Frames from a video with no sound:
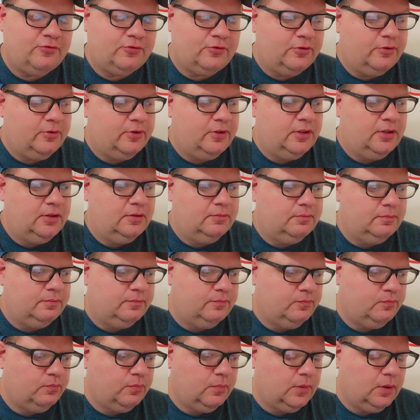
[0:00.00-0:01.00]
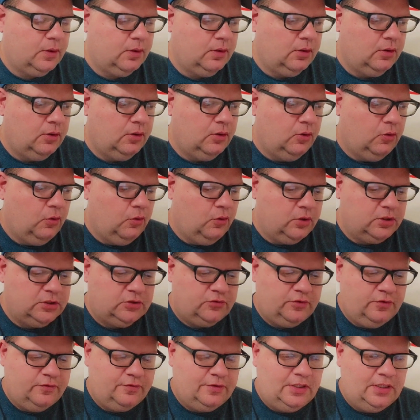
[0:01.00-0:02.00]
for
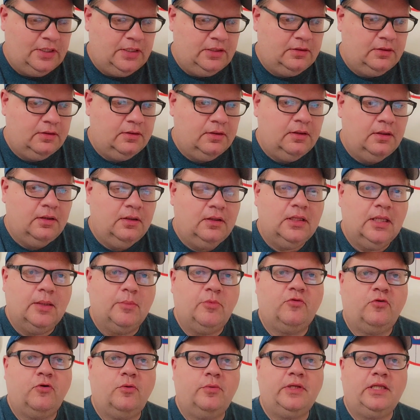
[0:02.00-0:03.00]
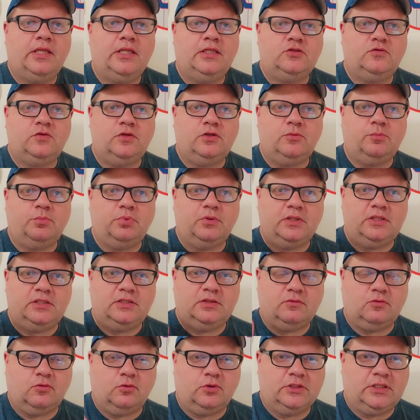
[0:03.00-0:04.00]
August 15th. Now, before we get this video,
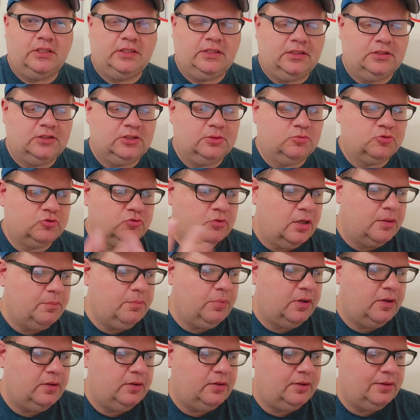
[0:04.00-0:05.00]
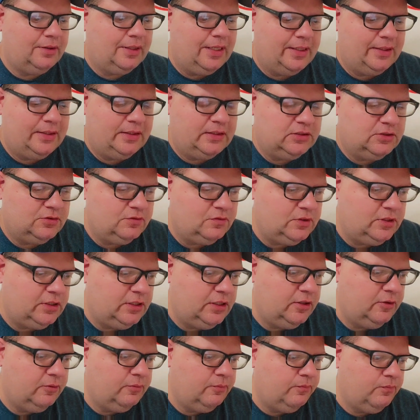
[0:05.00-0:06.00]
please, of course, hit the subscribe button and like this
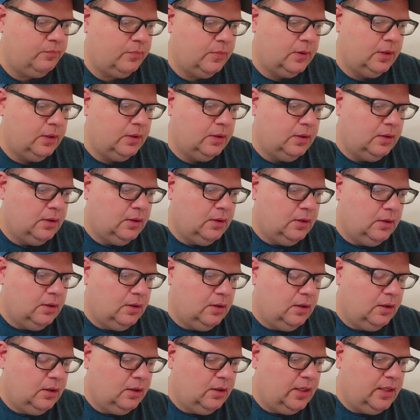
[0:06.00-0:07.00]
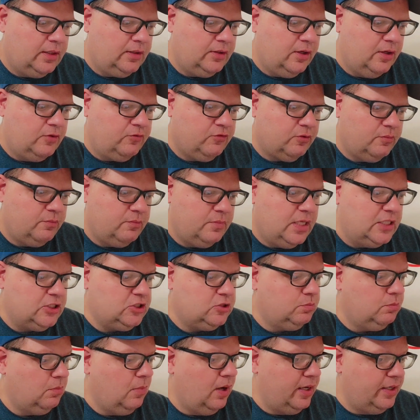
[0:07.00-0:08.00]
video. Headline from
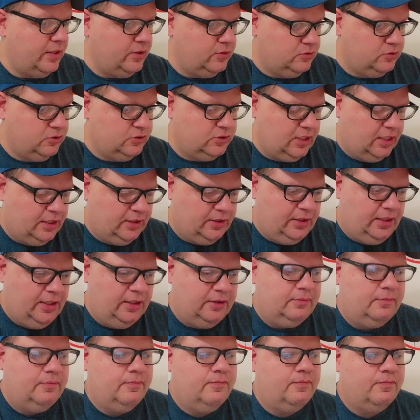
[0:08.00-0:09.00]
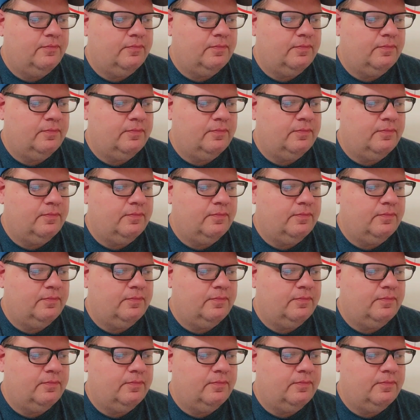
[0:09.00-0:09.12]
MetsMinors.net.